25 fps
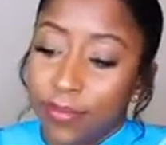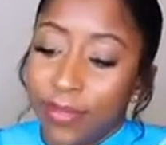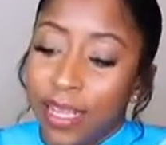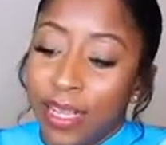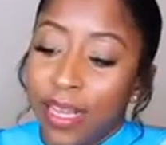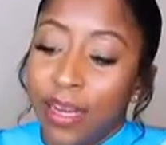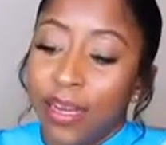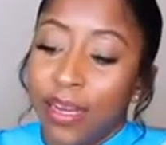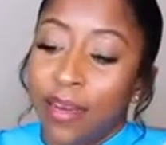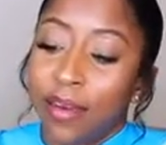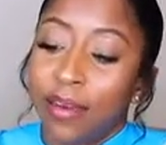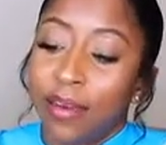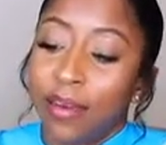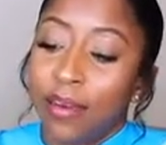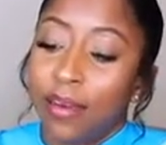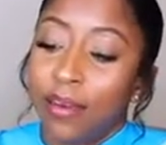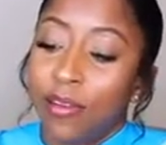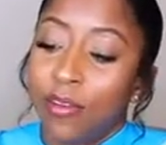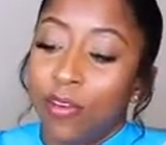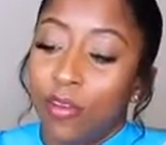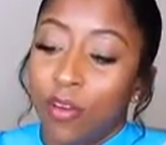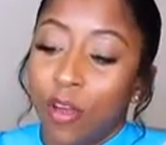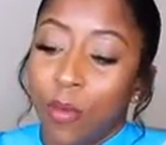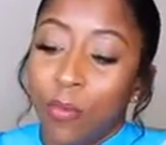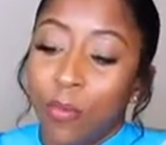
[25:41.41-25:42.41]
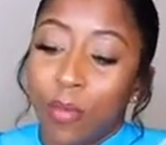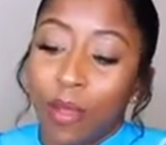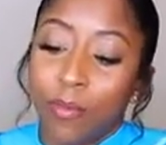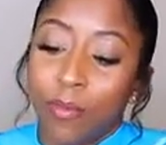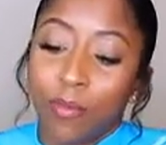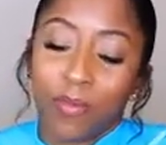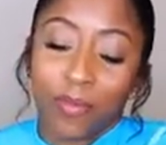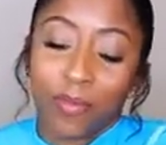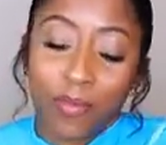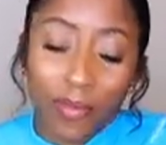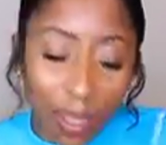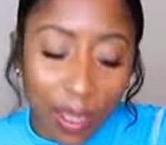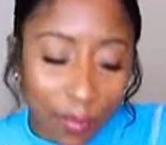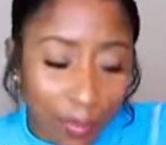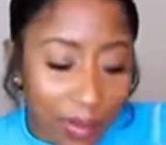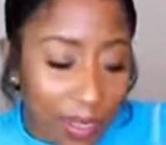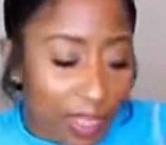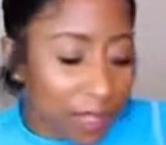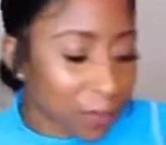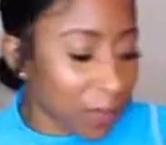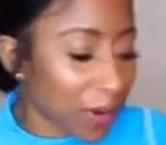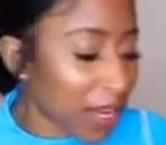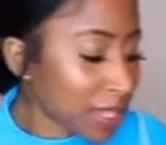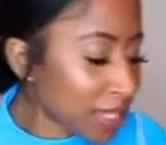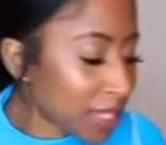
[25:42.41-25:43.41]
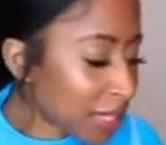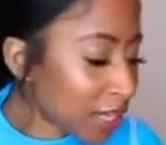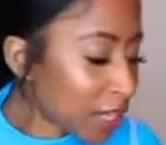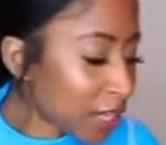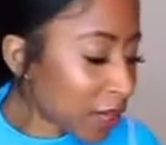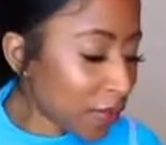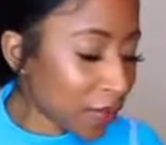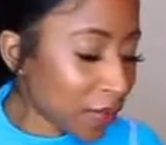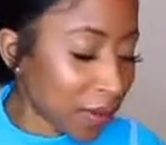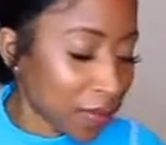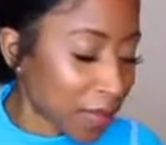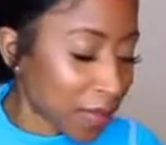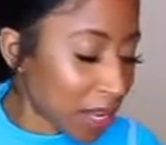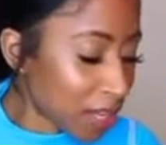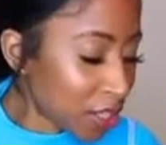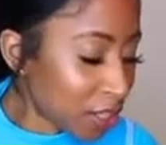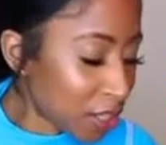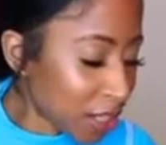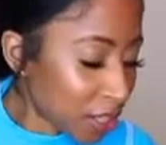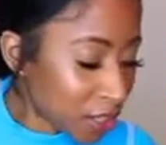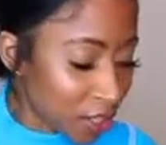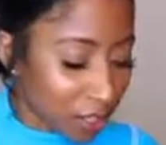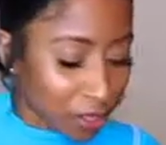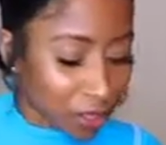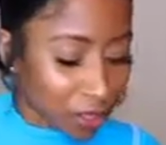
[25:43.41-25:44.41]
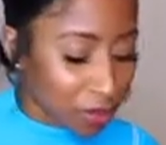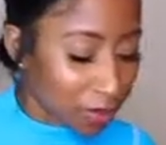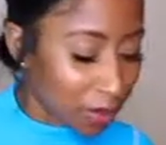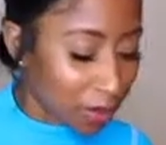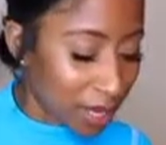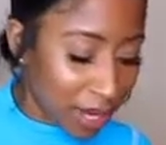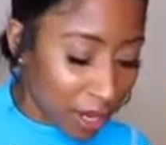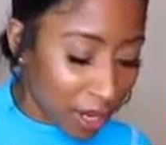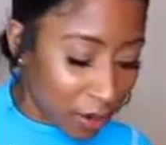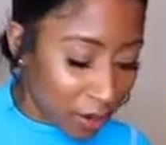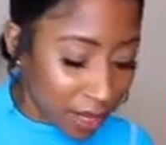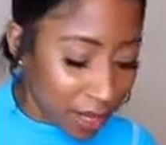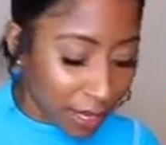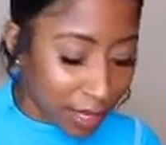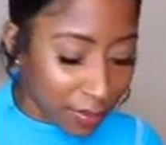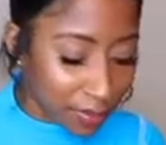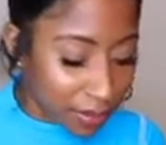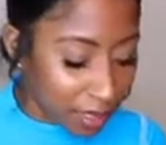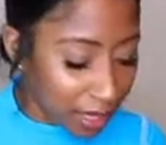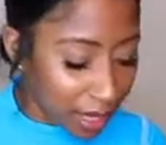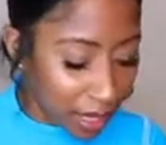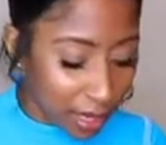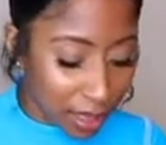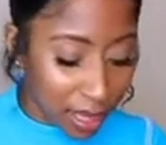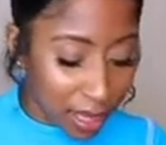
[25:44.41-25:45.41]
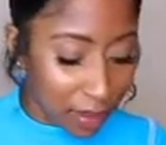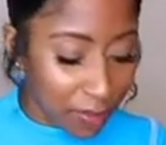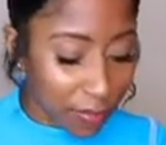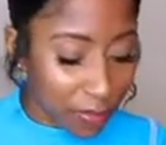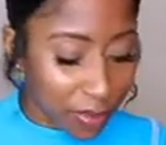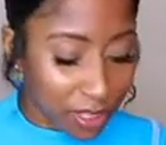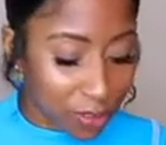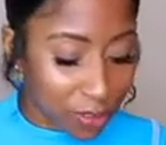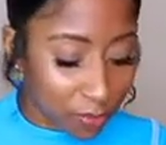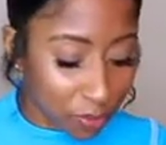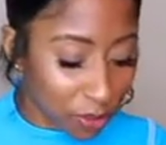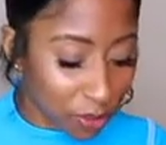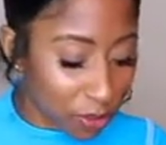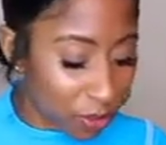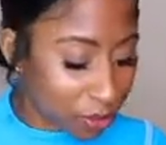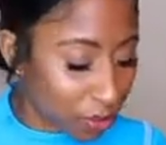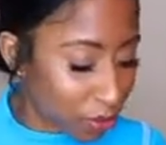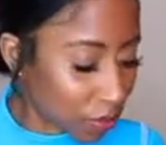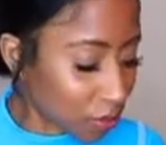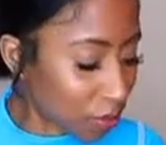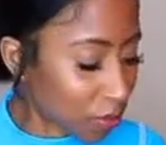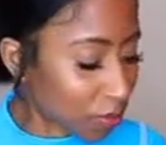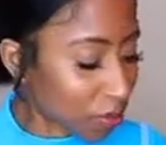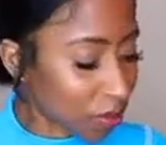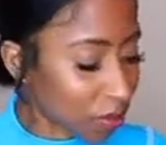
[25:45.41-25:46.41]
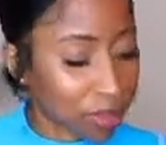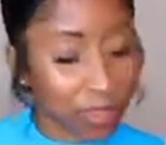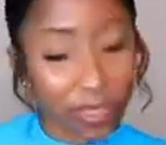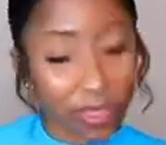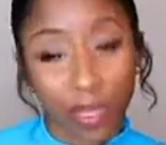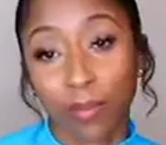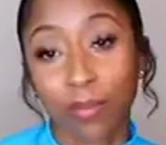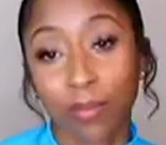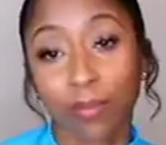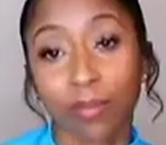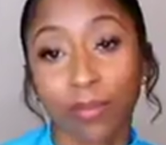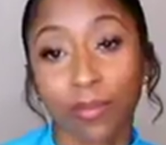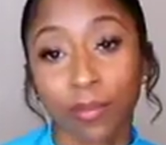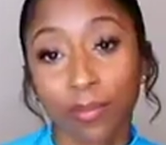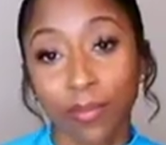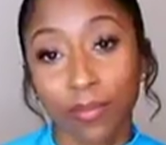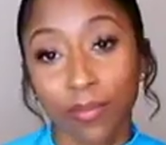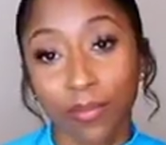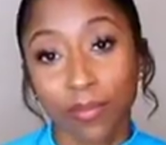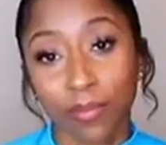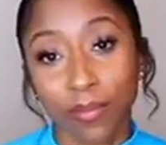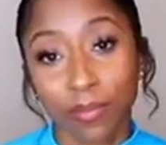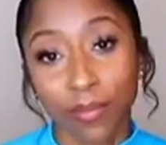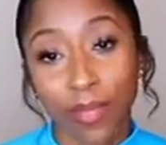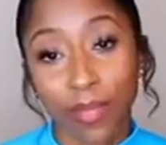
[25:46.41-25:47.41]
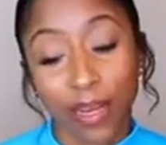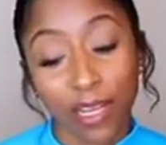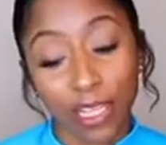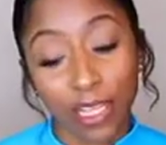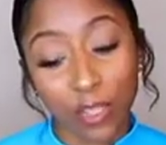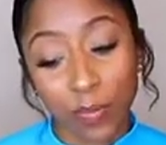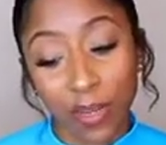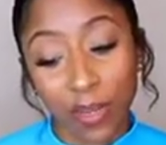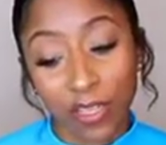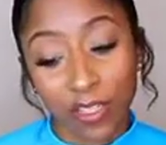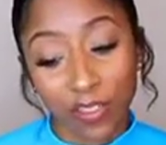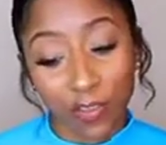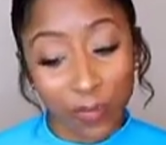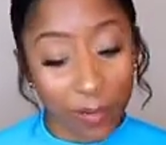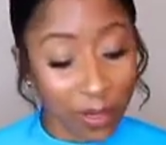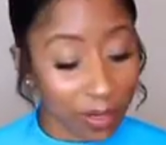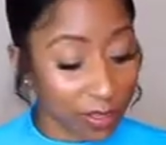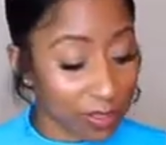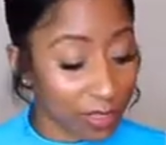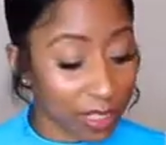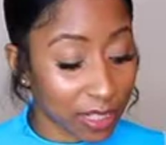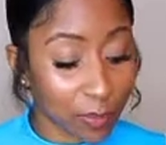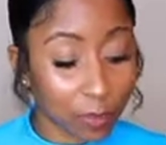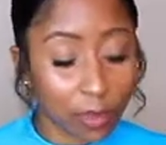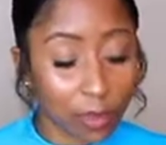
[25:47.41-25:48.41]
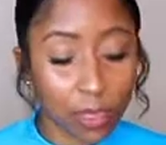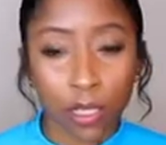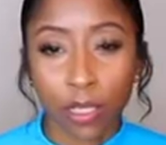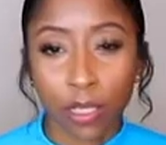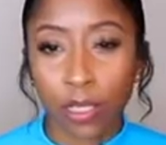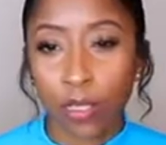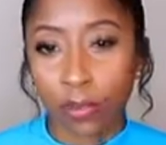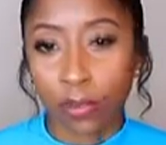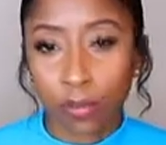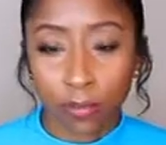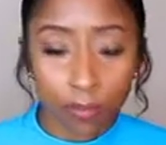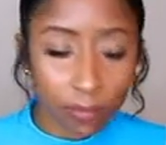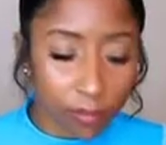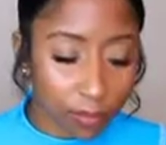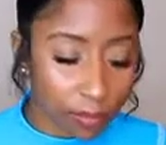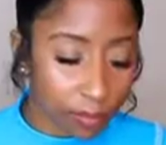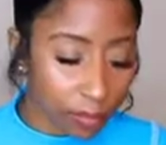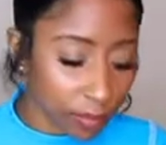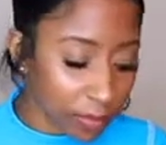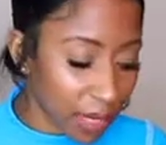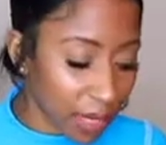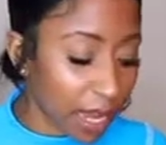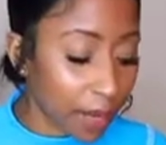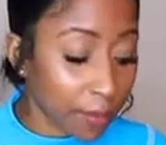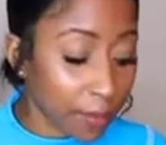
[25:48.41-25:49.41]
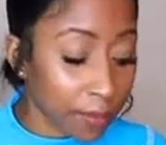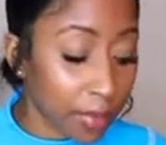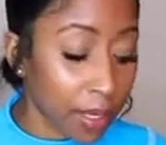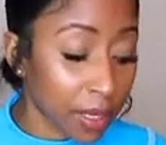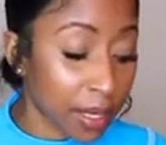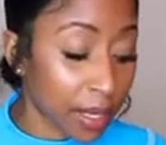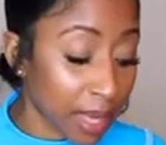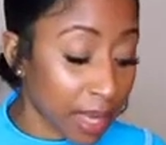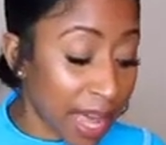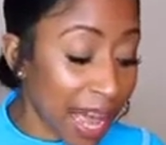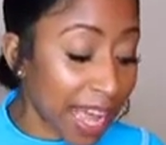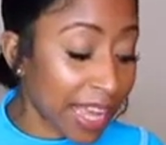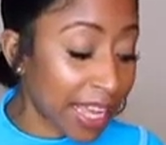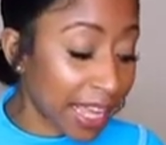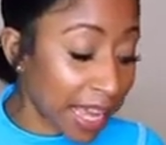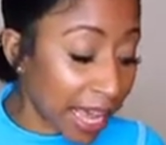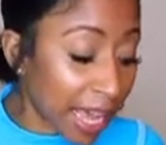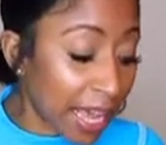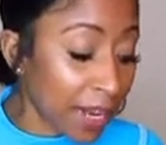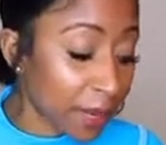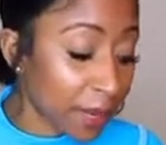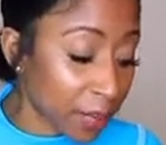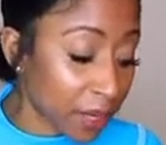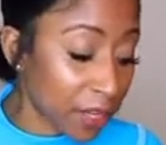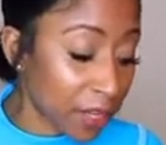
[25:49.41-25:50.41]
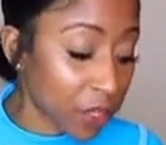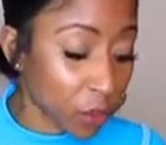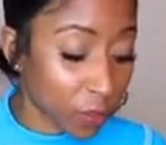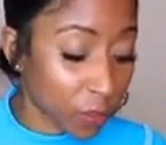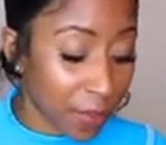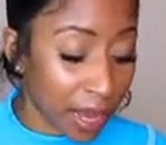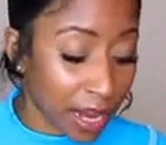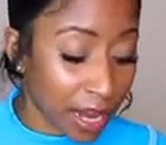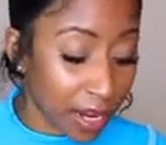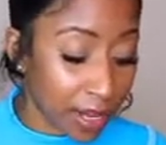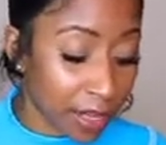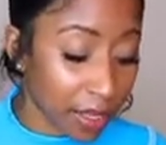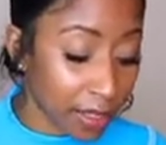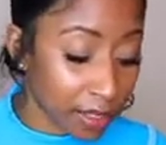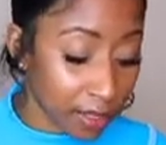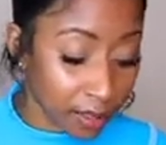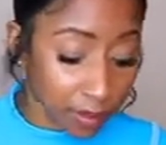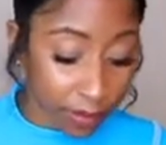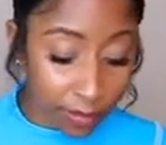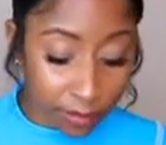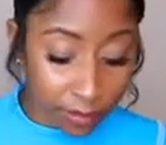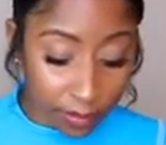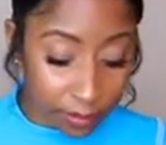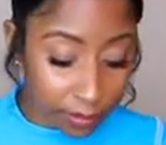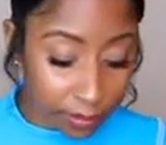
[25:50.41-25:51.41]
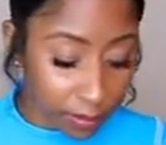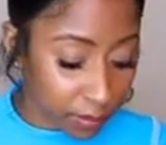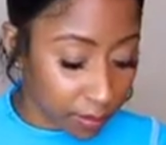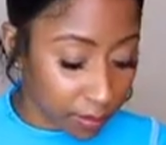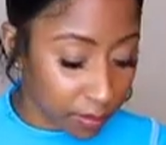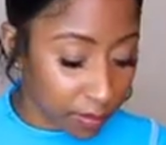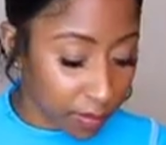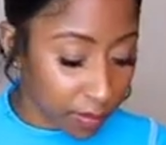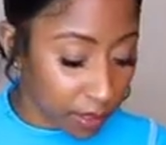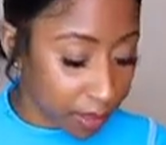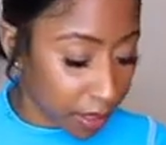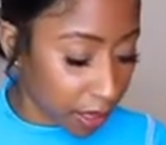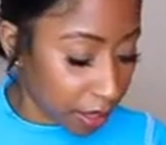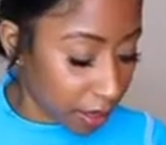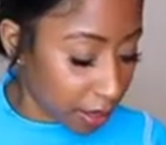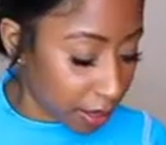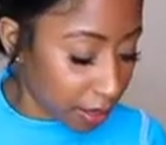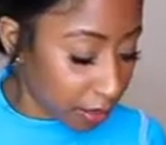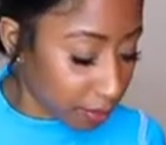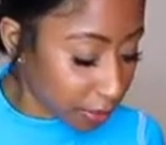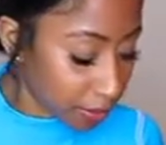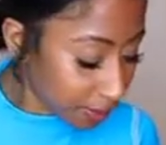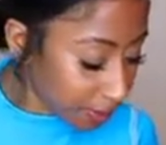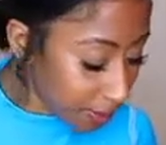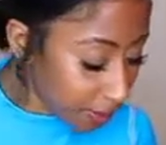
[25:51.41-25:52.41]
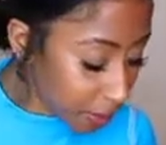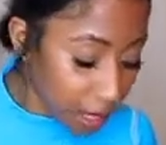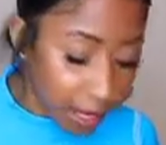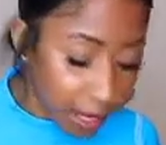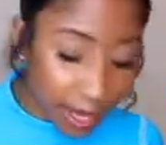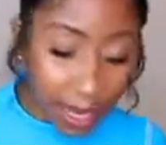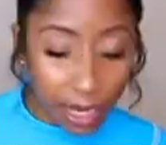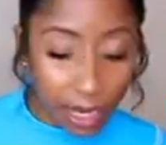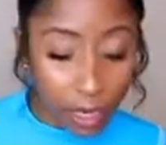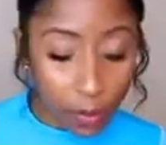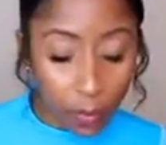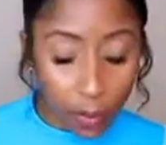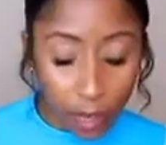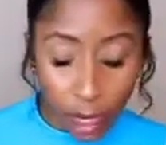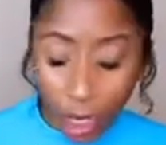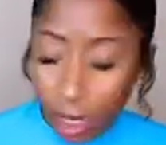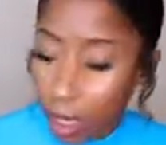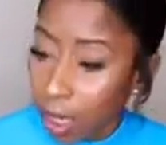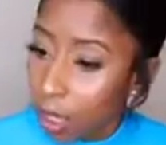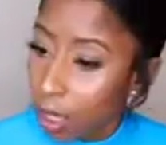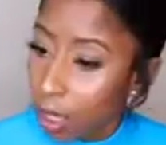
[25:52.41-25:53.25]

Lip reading: And, I'm expressive. I'm not judging, though. I know I keep saying that, but I just want you to know, because I'm an expressive person. I can be dramatic in certain scenarios. Anyway,